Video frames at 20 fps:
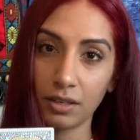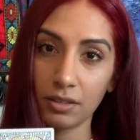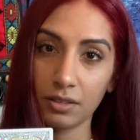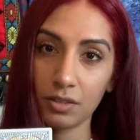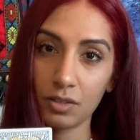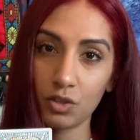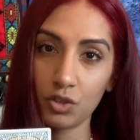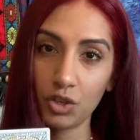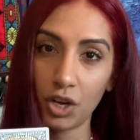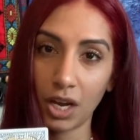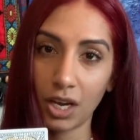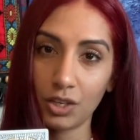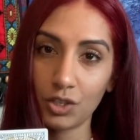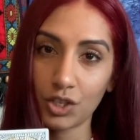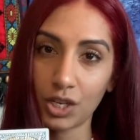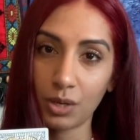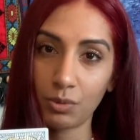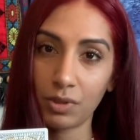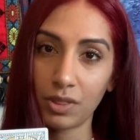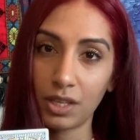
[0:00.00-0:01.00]
It's
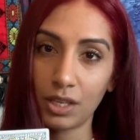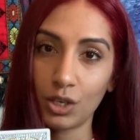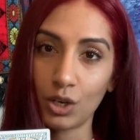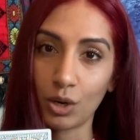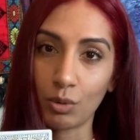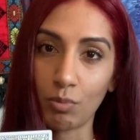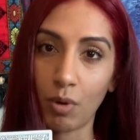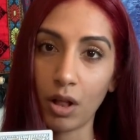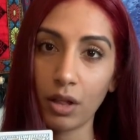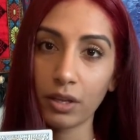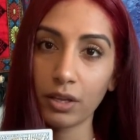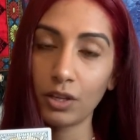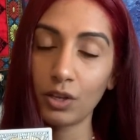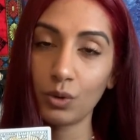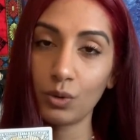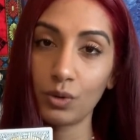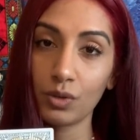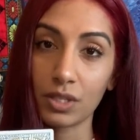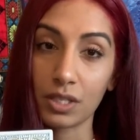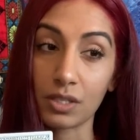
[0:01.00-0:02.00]
changing within your
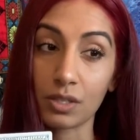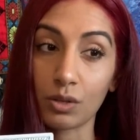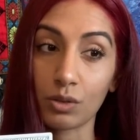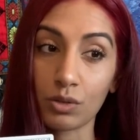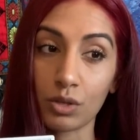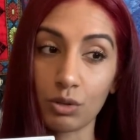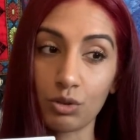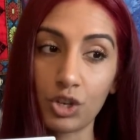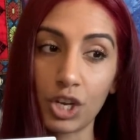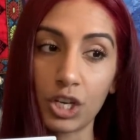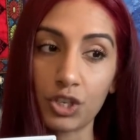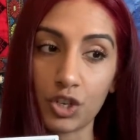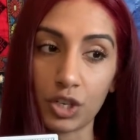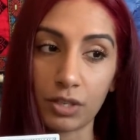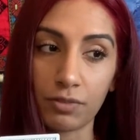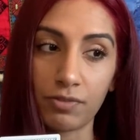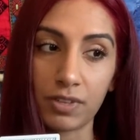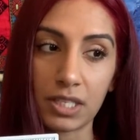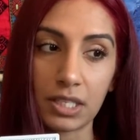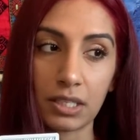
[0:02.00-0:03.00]
molecules. It's also changing
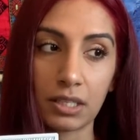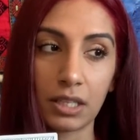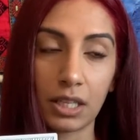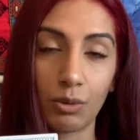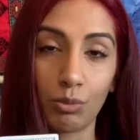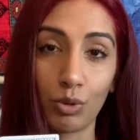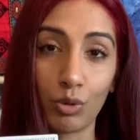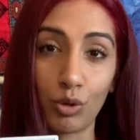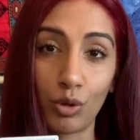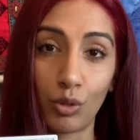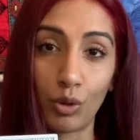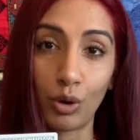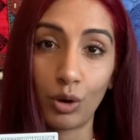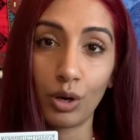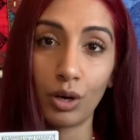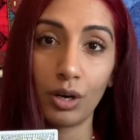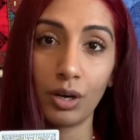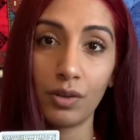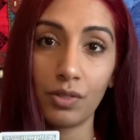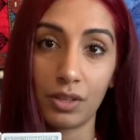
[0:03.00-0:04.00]
physically within the
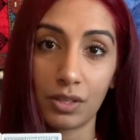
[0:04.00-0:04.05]
earth.